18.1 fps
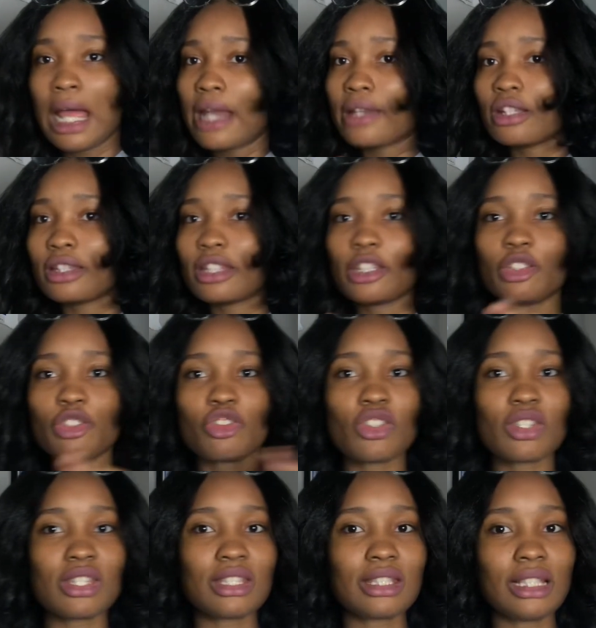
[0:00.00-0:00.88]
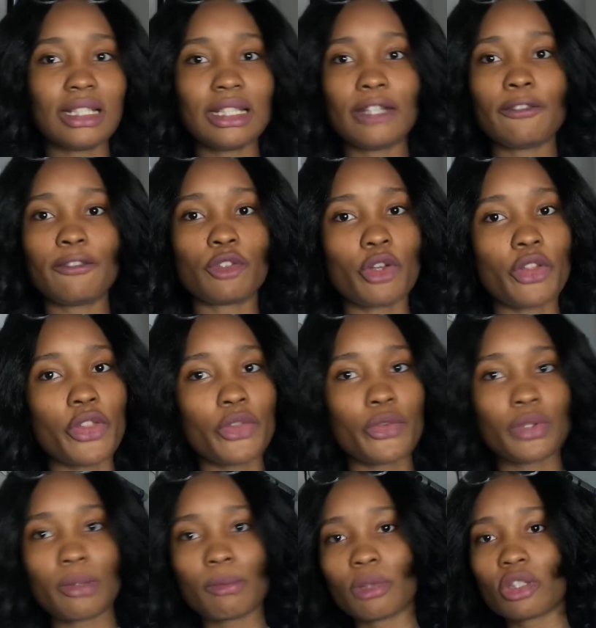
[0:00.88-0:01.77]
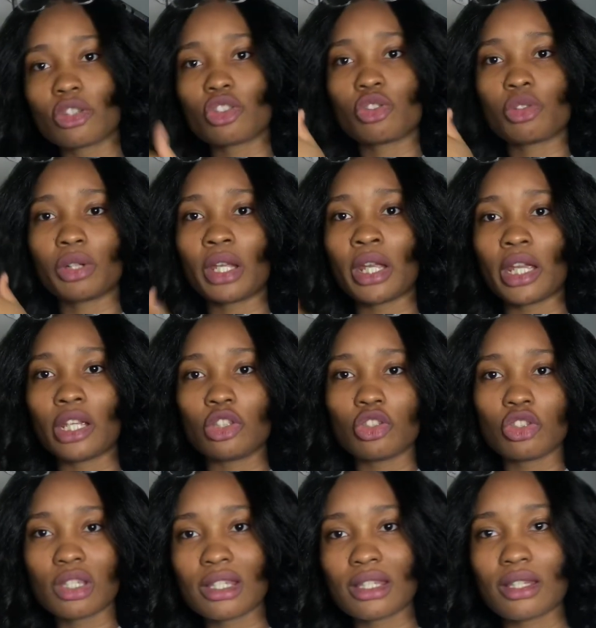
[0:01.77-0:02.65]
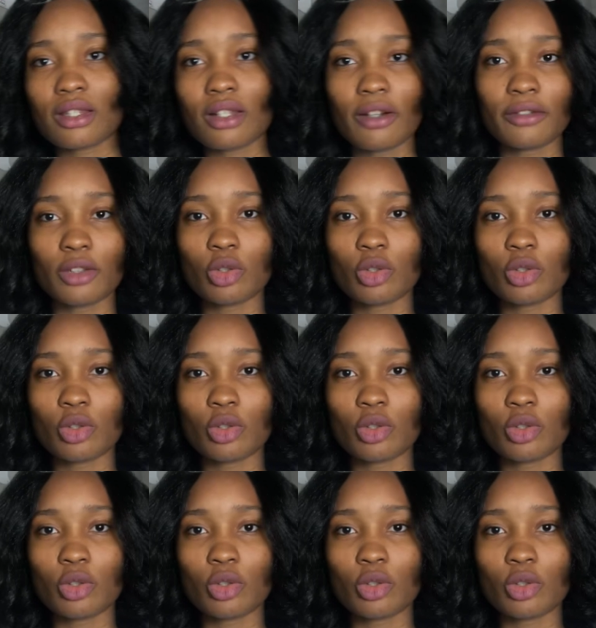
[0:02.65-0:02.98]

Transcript: Not that you're just studying for 3 months straight and you just discover,